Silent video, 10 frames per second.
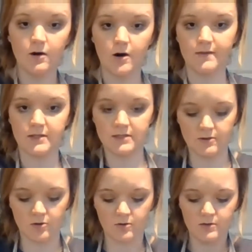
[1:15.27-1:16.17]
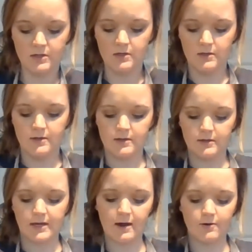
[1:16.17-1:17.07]
on this little
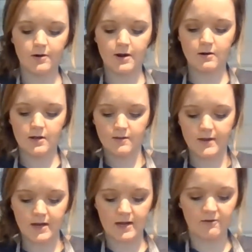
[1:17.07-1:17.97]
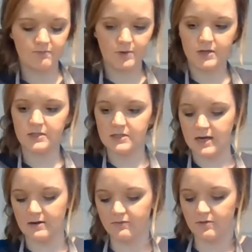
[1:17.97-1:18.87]
counter area that I have put
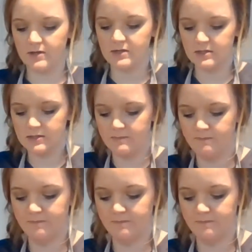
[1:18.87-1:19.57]
aside for this.